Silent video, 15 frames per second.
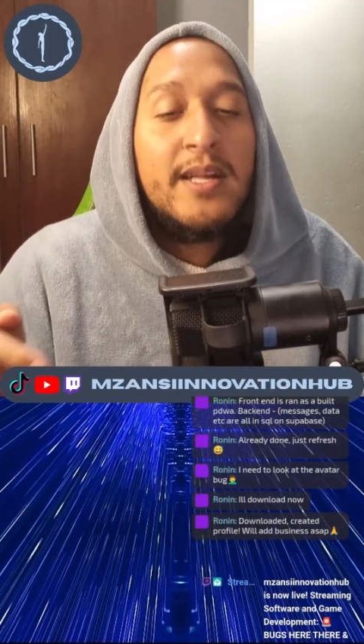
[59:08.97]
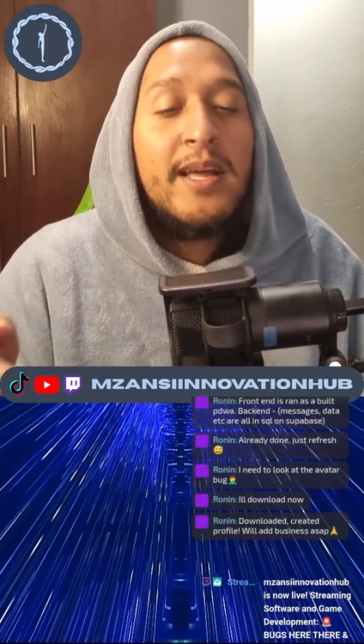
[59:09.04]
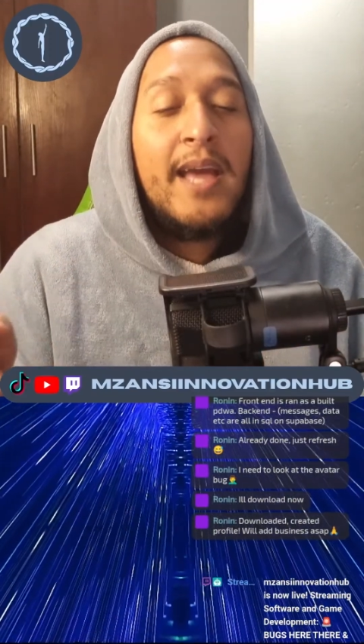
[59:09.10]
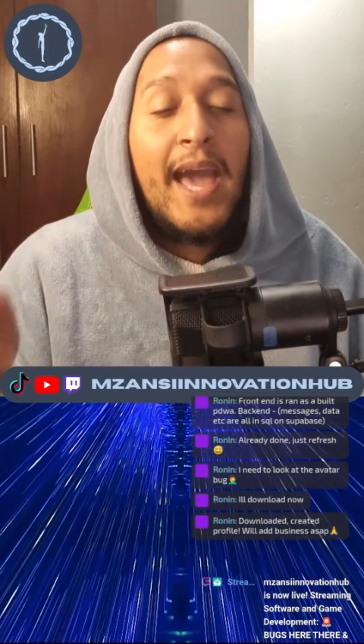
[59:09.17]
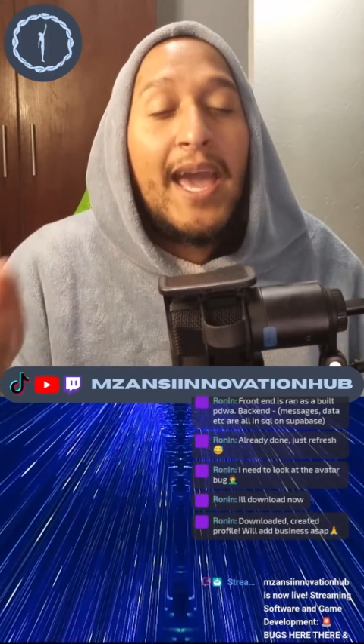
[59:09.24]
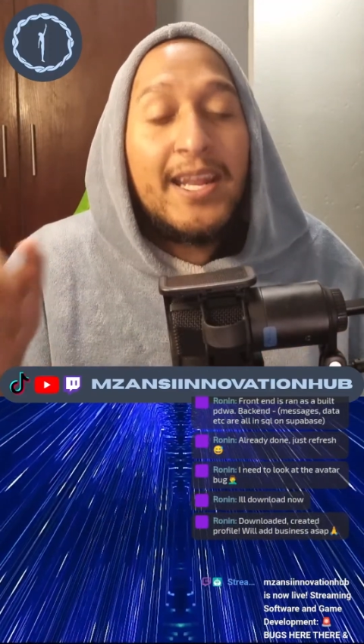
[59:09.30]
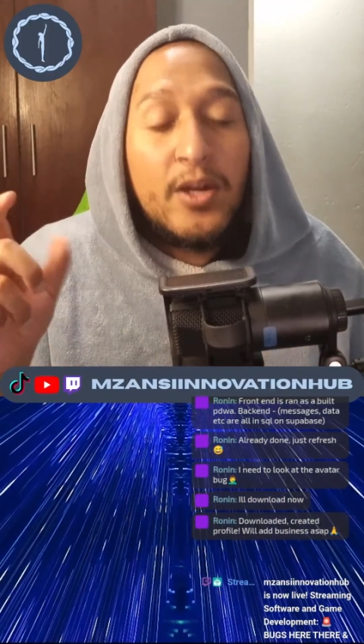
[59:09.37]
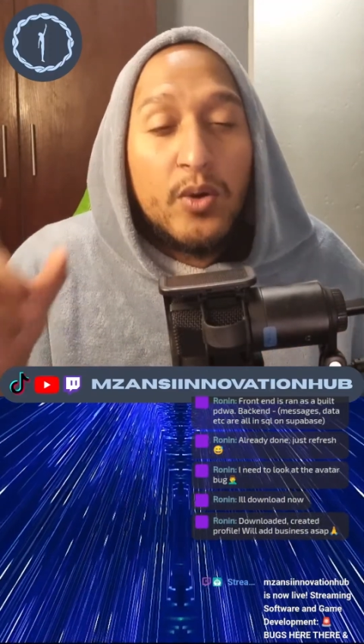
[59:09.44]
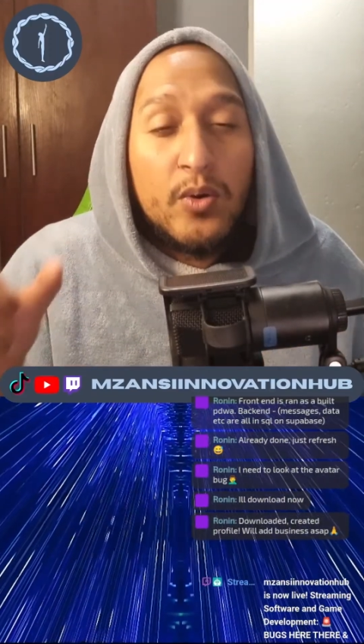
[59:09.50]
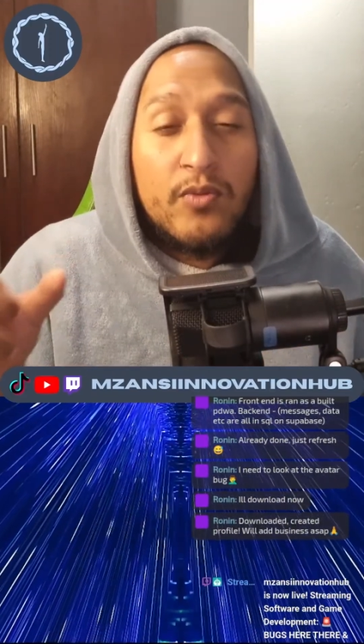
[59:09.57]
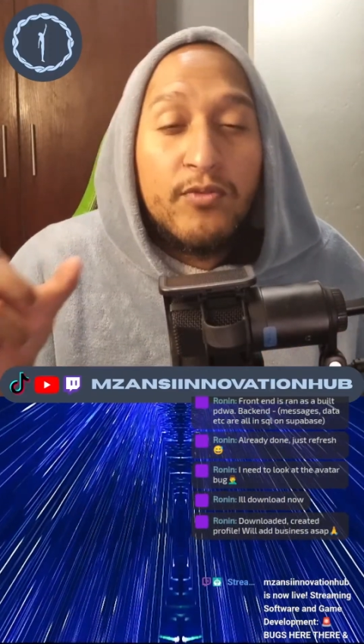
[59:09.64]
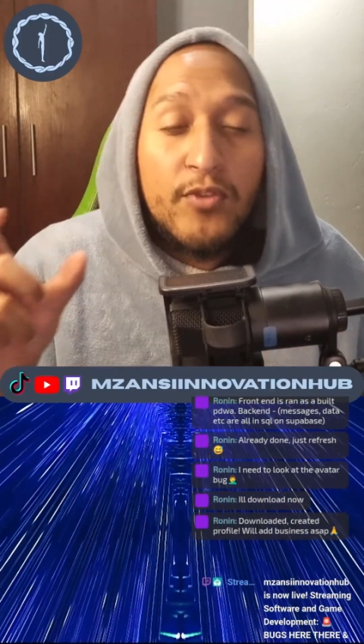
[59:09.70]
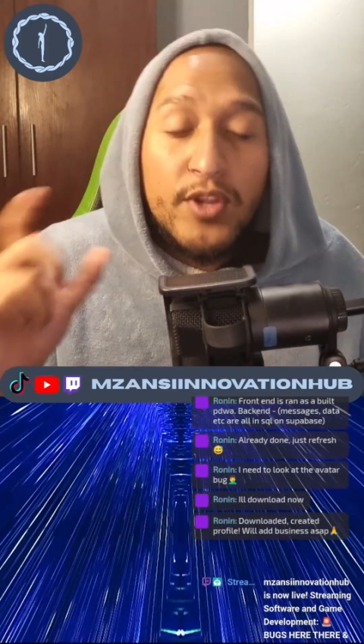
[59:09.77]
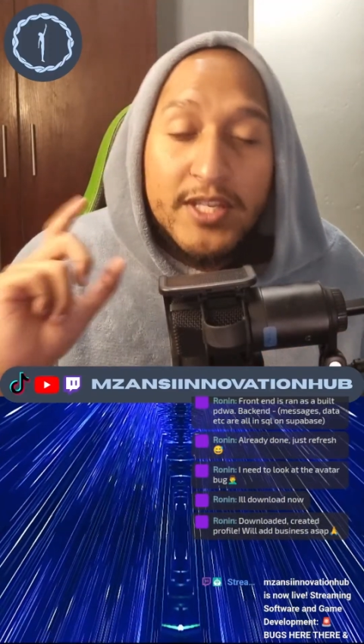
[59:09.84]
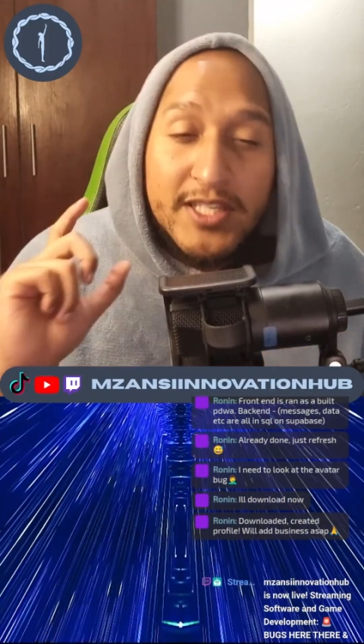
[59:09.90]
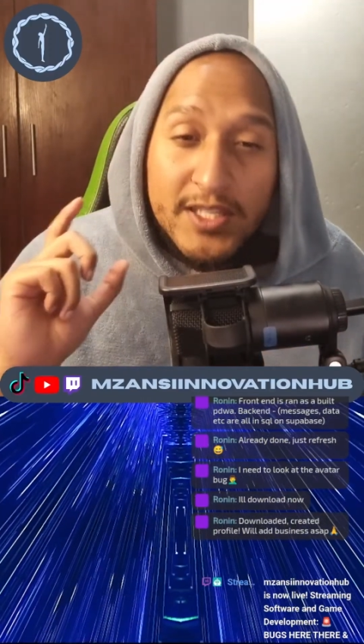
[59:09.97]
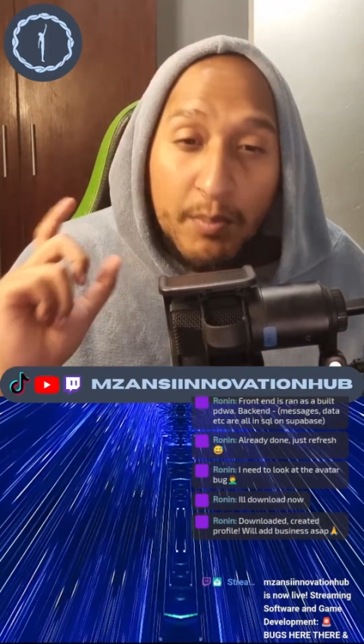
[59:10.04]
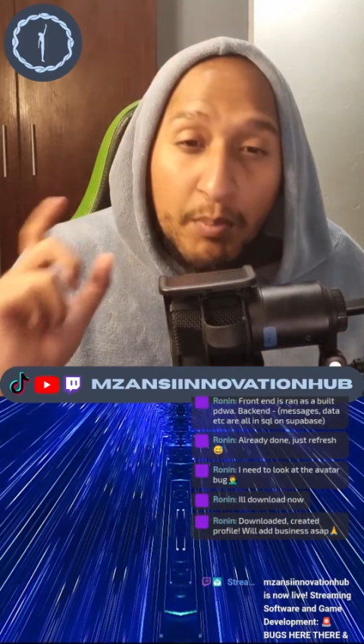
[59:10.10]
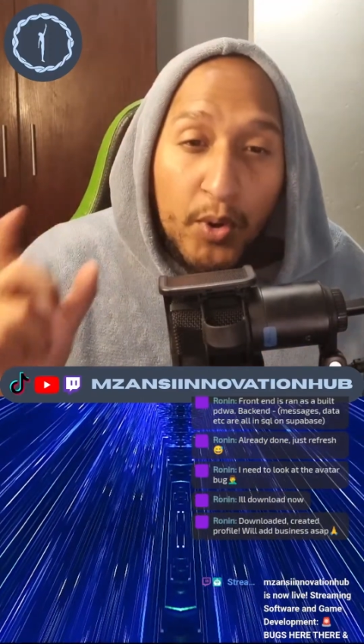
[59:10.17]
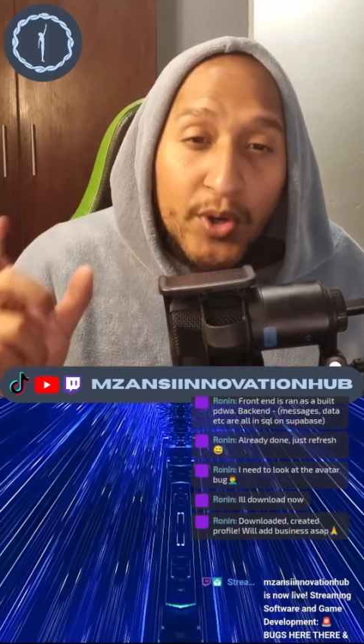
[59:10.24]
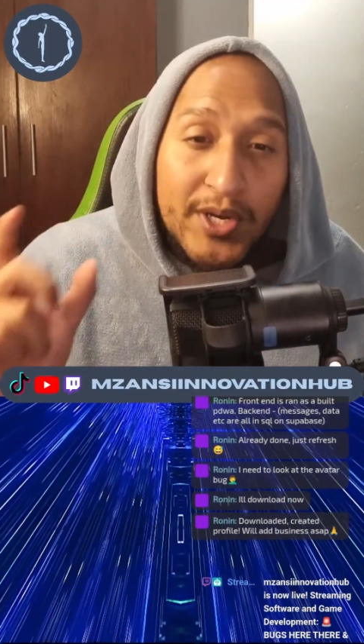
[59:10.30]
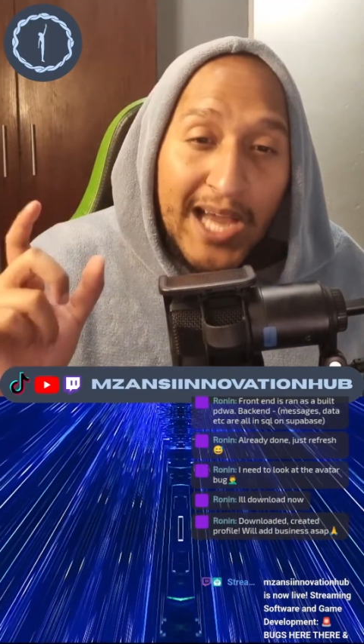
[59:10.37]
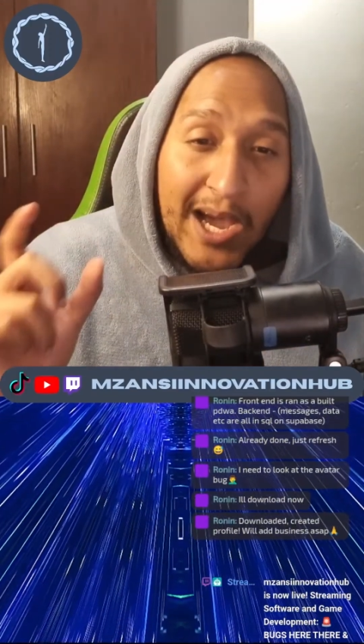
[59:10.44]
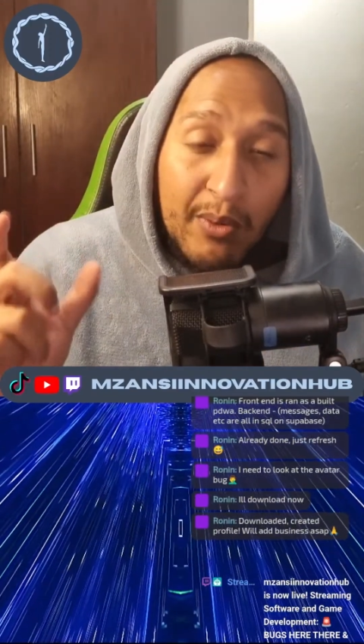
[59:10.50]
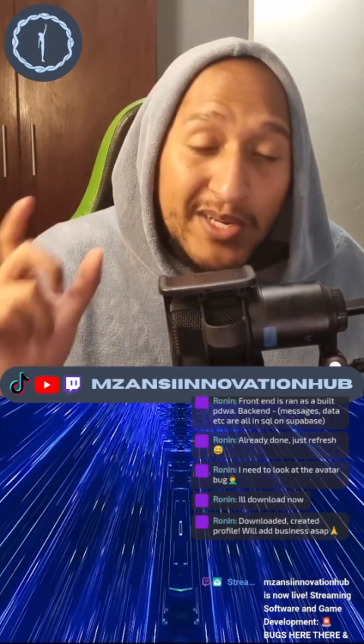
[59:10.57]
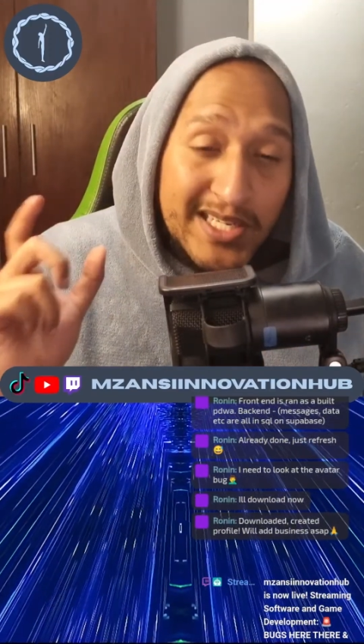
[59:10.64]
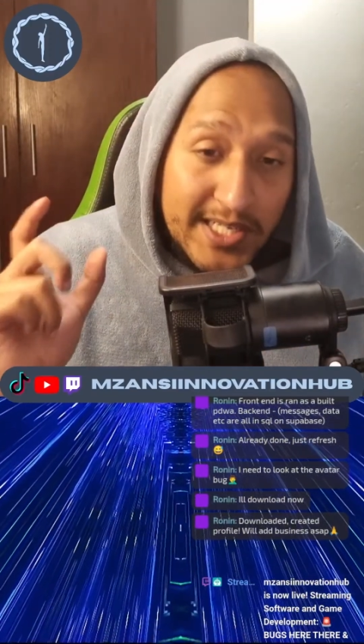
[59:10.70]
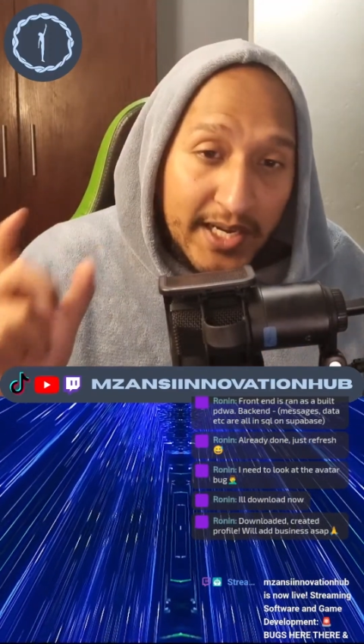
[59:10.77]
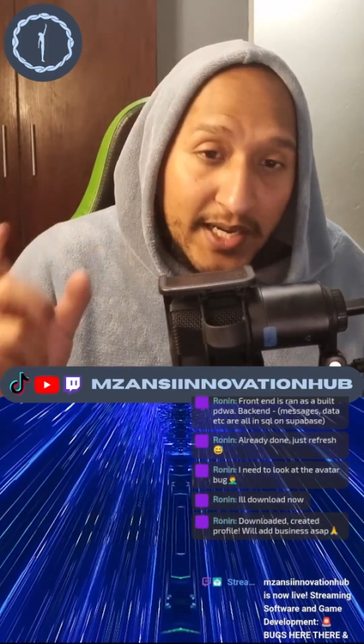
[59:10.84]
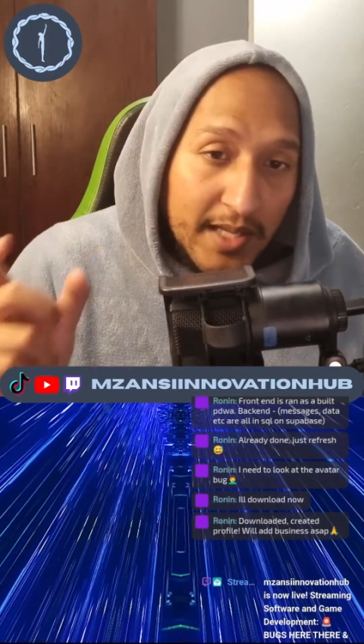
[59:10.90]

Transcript: and look for the Support Our Journey